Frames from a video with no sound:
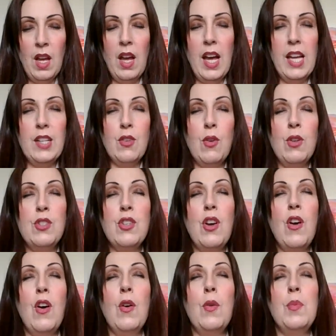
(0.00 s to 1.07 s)
And our
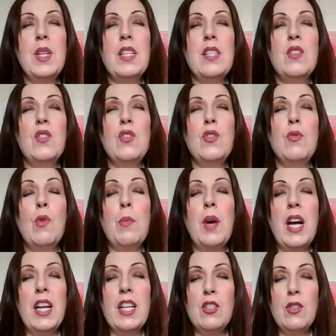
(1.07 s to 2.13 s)
job is to
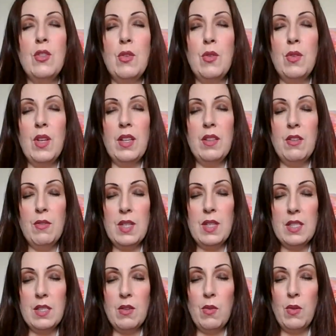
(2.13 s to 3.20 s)
remind you that there
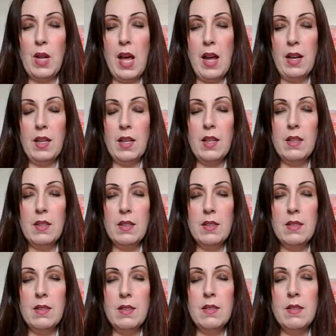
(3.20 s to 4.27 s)
is no lack.
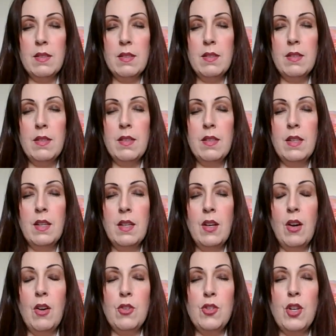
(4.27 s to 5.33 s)

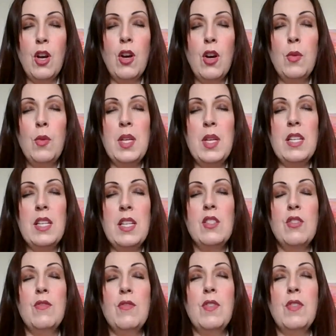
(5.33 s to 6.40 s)
Our job is to
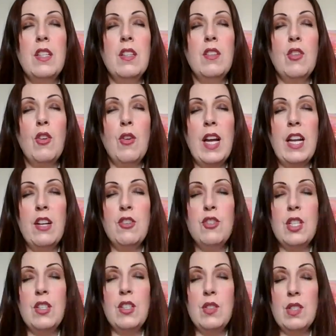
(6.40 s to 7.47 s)
fill your
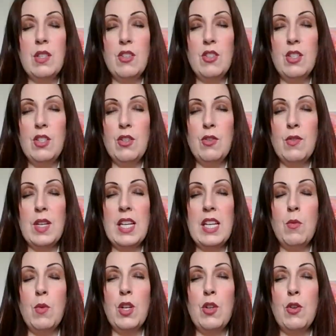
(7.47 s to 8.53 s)
energy to such a degree
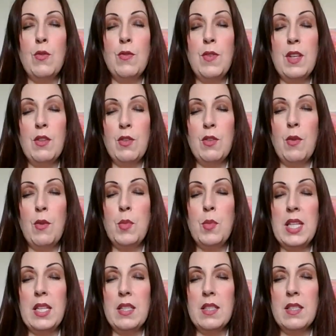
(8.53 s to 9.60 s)
where you feel
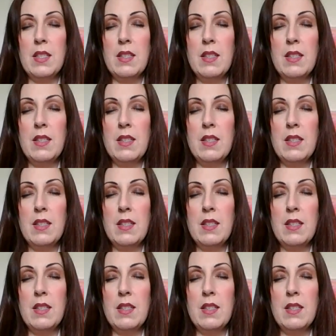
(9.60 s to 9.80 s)
complete.